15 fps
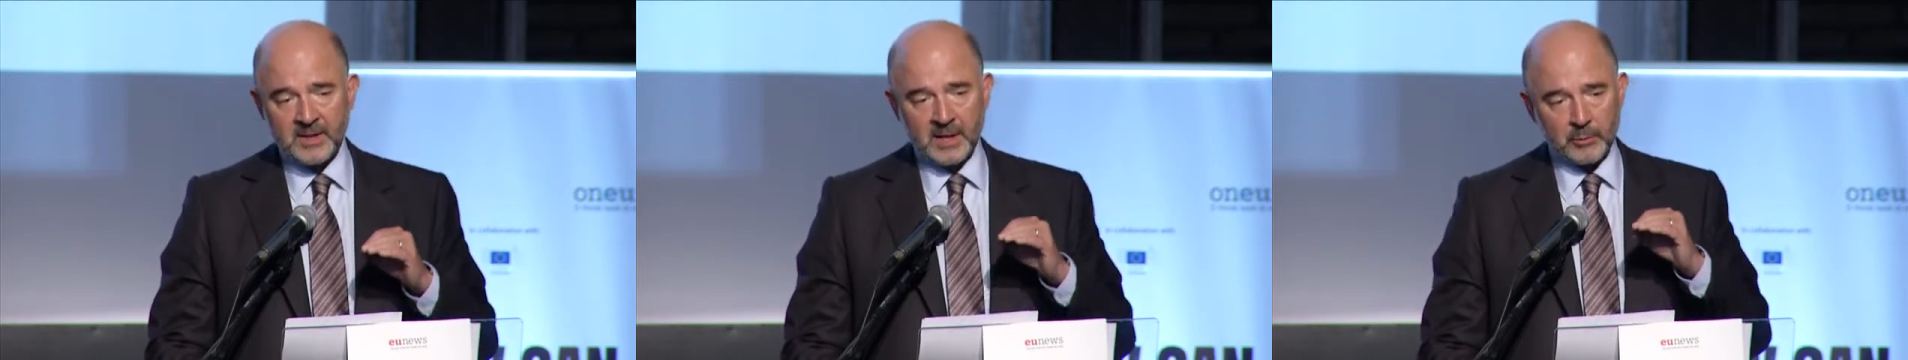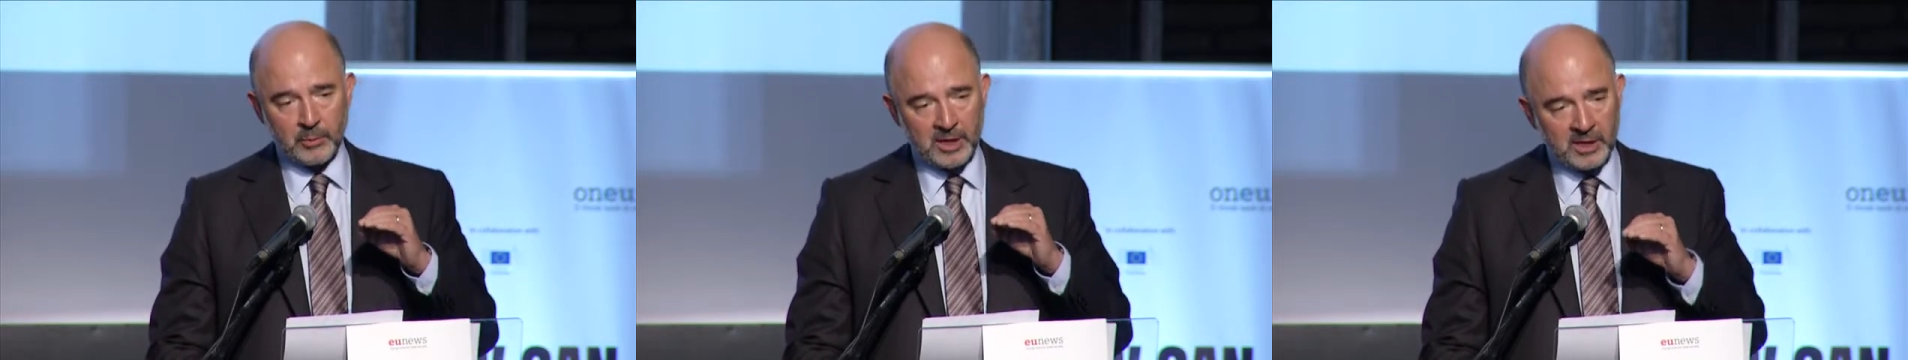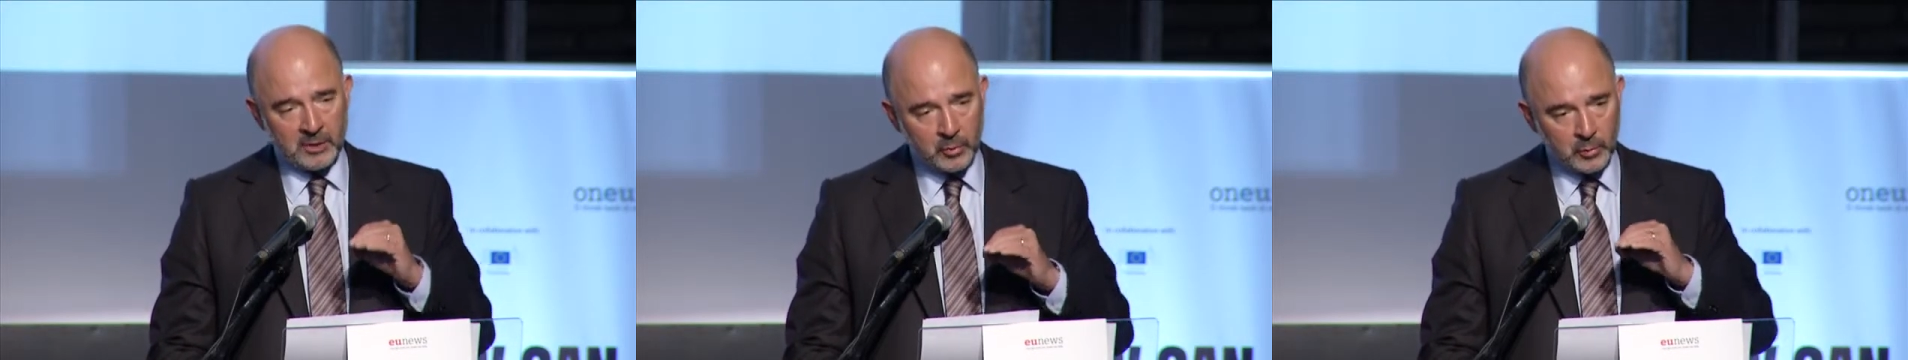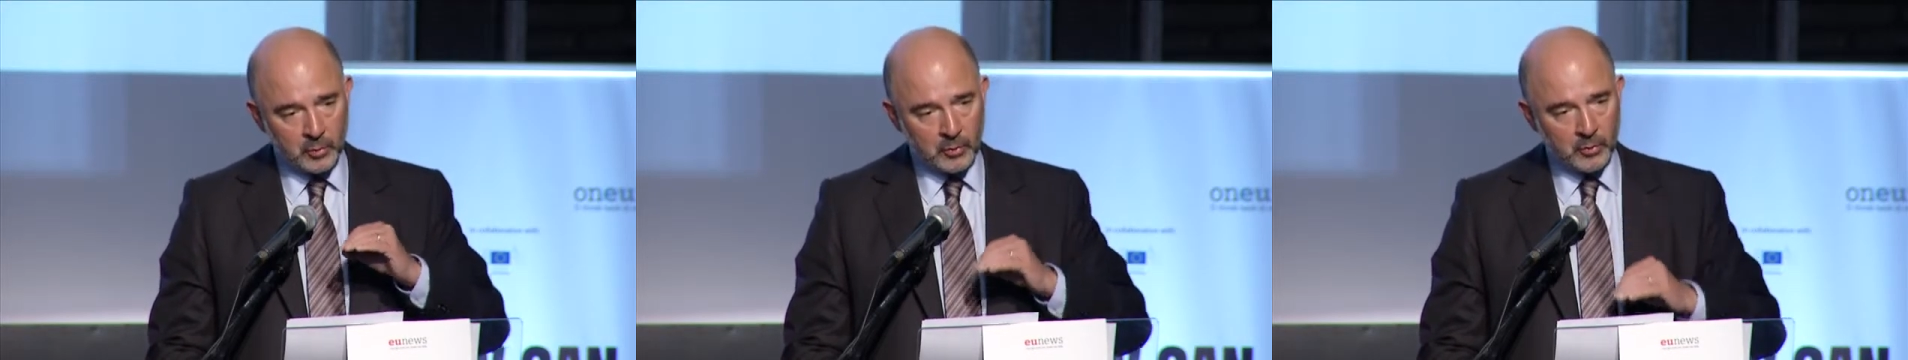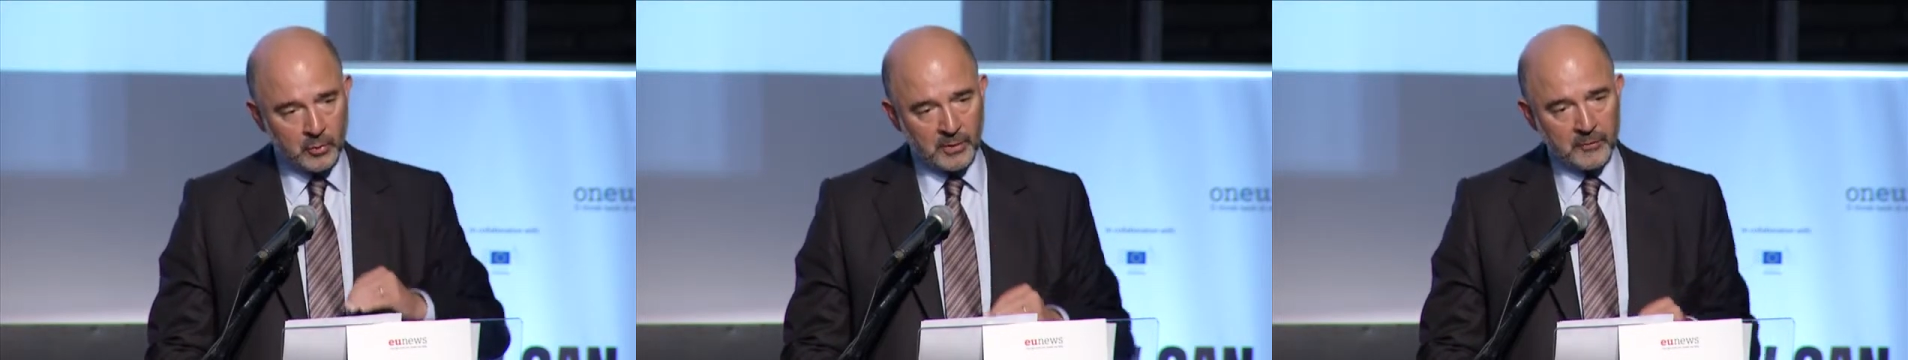and we need to
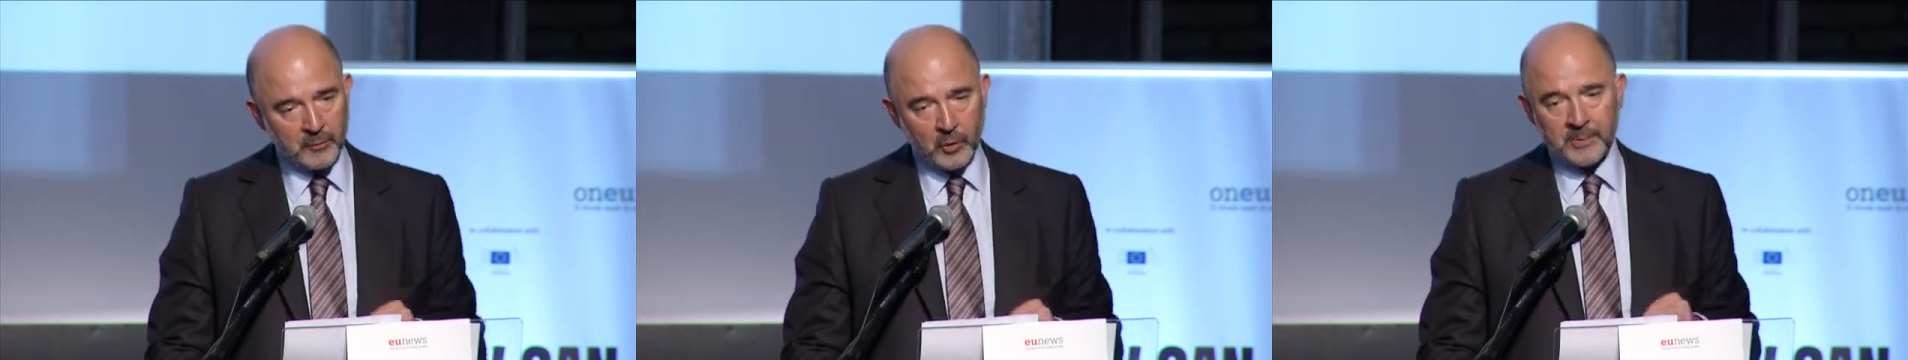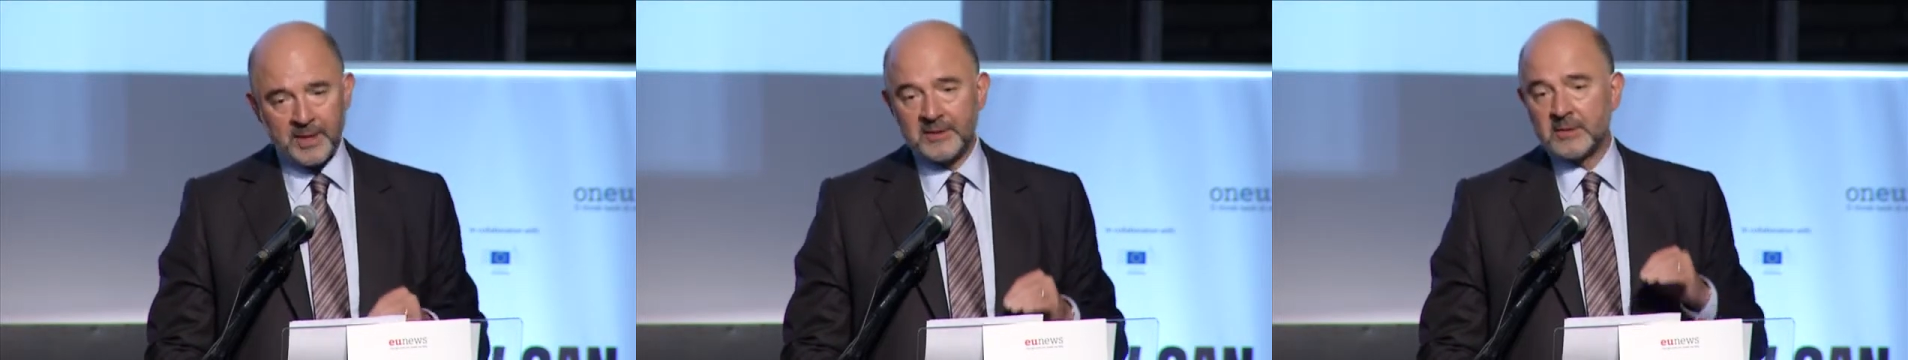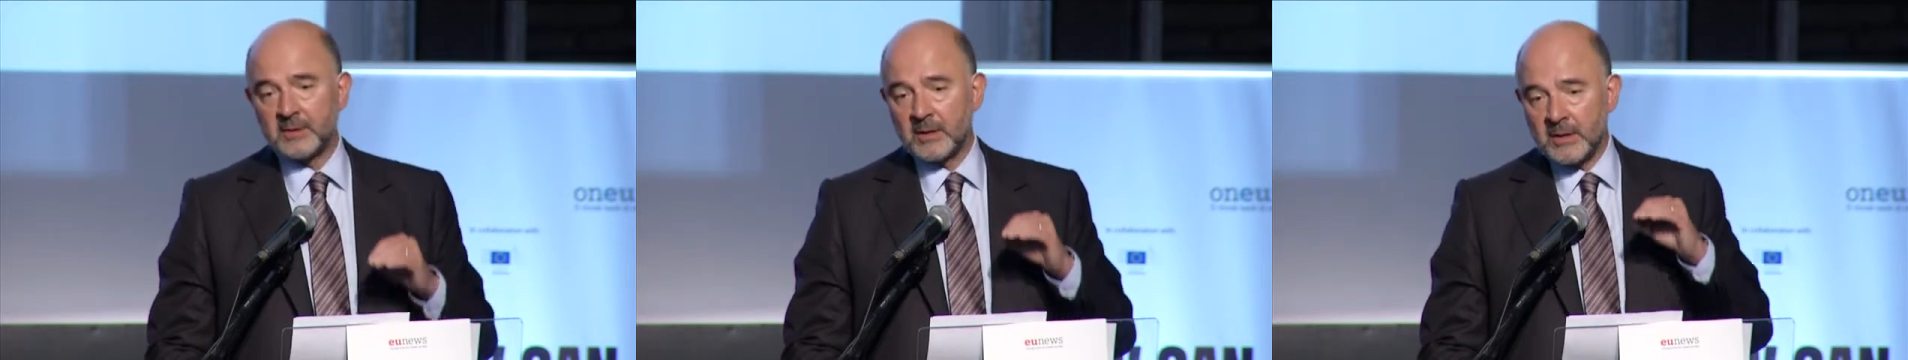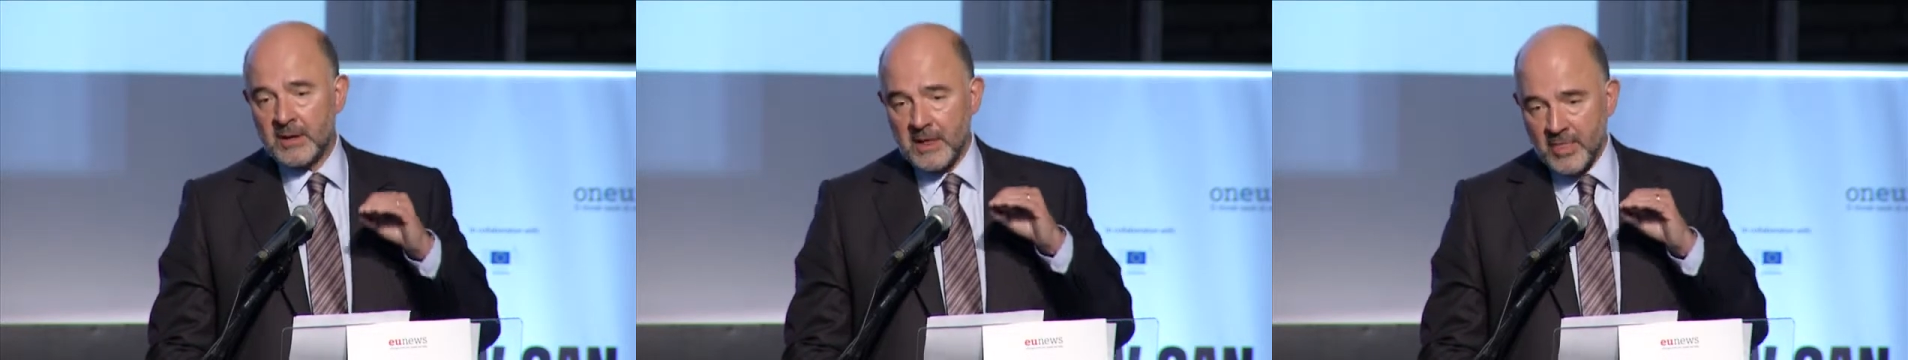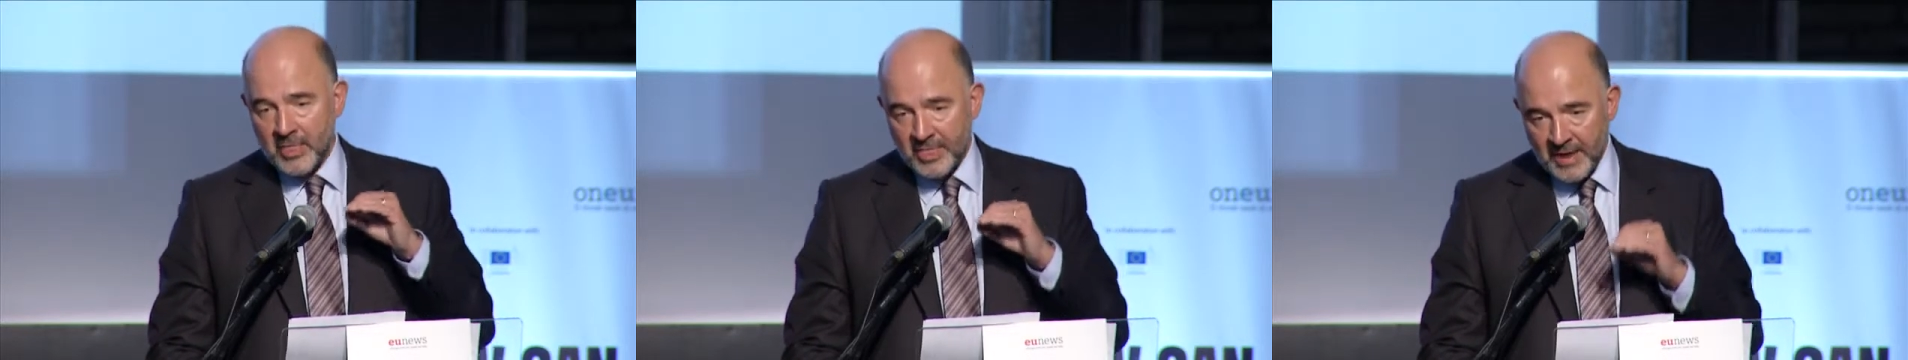reform it
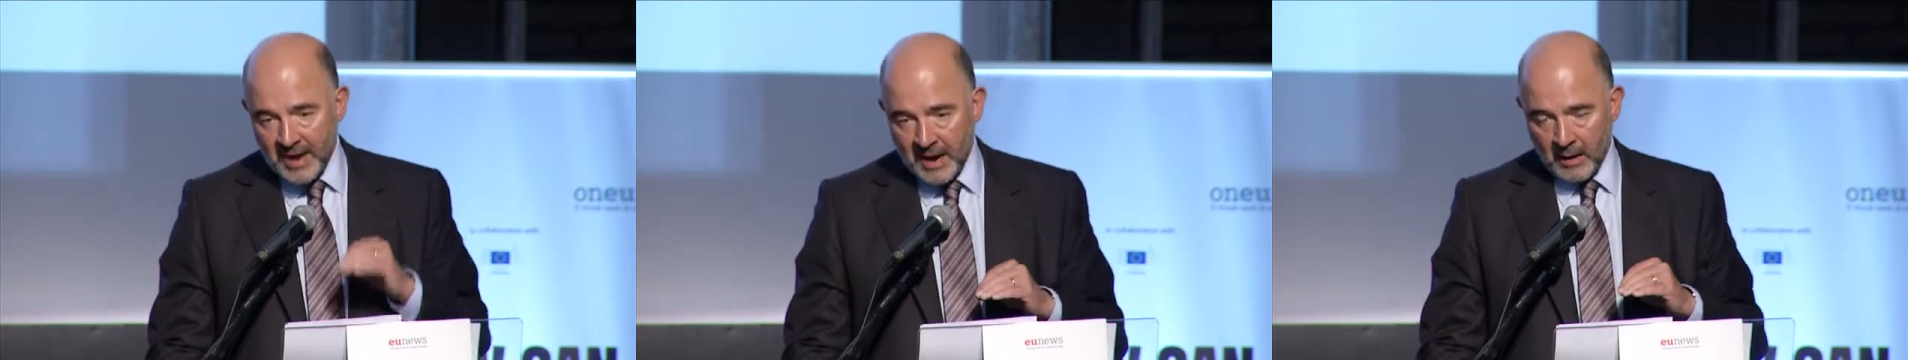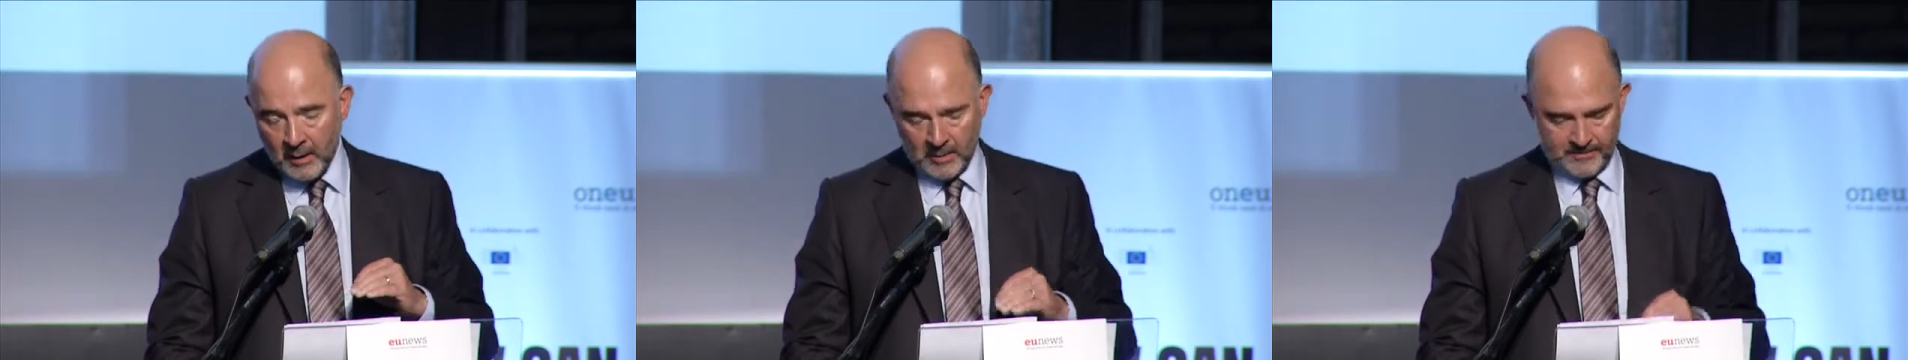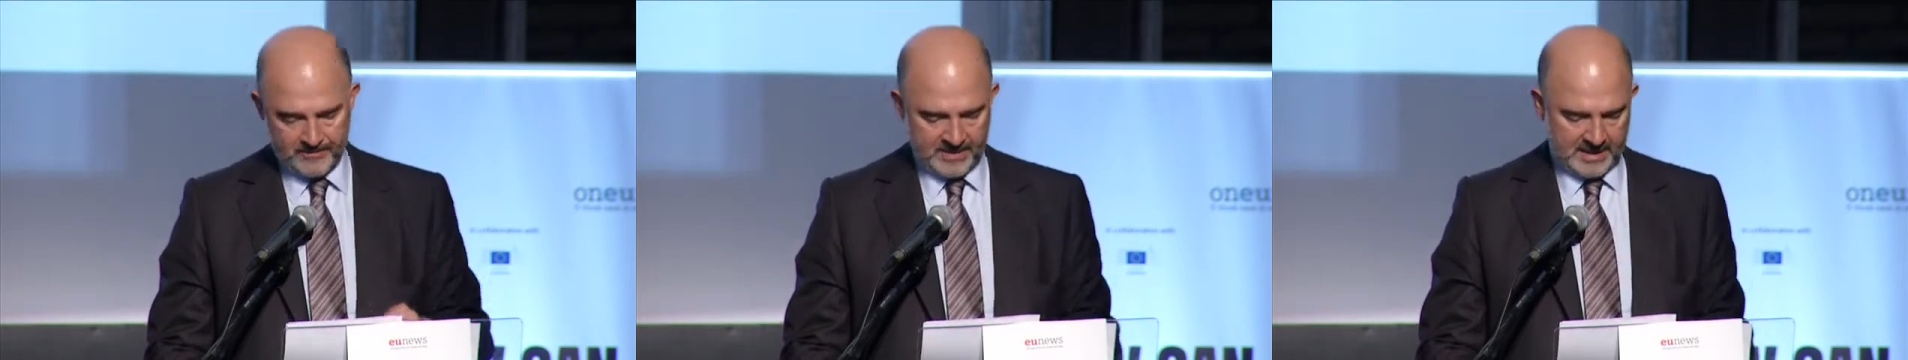now.